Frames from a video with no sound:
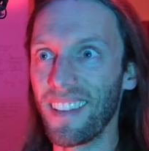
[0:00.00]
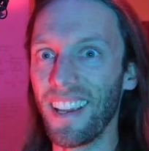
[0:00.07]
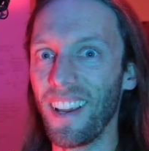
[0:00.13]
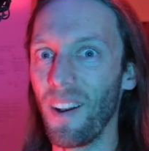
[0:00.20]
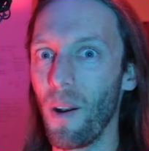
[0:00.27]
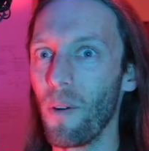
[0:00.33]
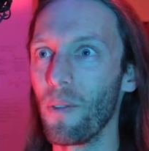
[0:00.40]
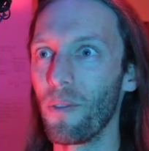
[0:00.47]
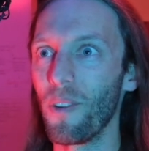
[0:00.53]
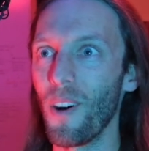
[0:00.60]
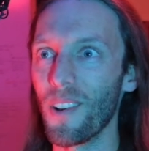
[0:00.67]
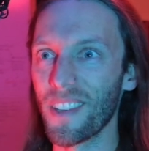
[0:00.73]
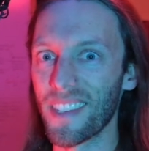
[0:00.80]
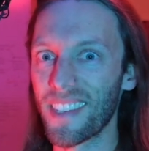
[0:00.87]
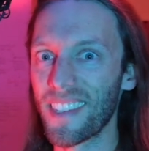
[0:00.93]

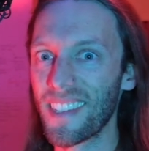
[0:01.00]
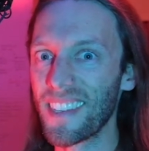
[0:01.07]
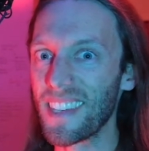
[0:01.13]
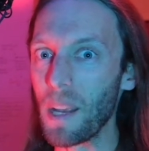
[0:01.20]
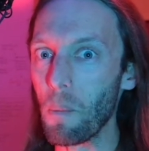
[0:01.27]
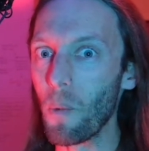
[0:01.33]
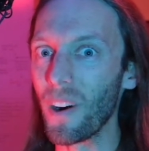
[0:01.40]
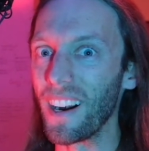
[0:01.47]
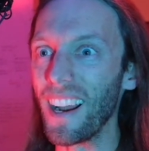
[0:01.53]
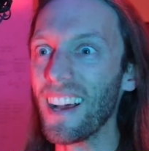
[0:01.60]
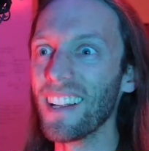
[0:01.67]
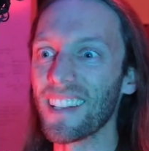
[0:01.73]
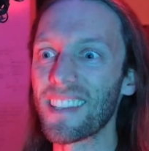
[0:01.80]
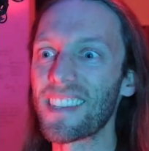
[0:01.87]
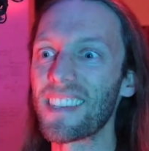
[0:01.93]
falls somewhere
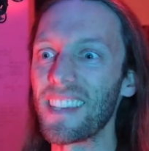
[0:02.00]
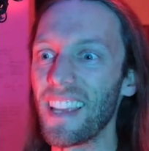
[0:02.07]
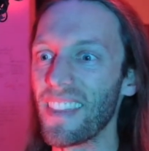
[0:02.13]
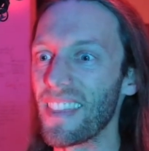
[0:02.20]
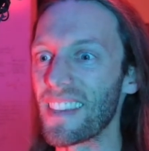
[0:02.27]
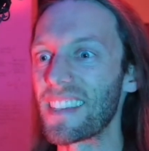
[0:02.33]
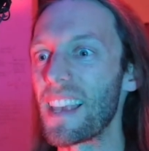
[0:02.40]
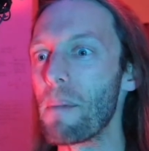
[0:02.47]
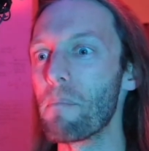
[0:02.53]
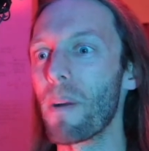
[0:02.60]
else in the same